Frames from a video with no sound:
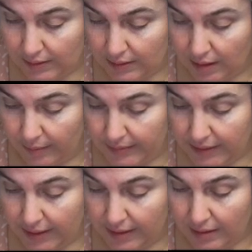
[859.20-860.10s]
top
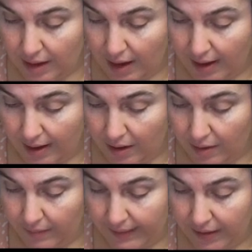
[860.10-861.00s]
side higher
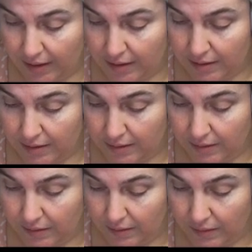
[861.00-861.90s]
up here
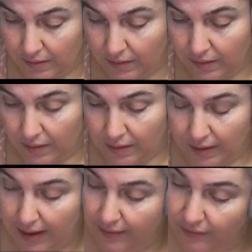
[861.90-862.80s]

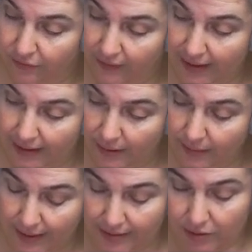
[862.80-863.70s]
and then fading a
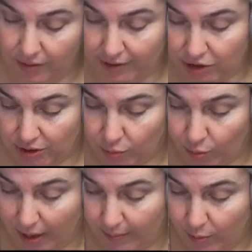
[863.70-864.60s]
bit. So let's just
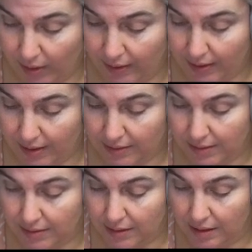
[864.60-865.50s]
wipe away the
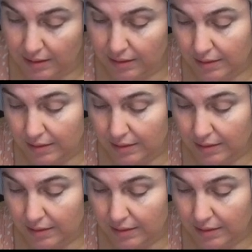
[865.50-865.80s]
excess color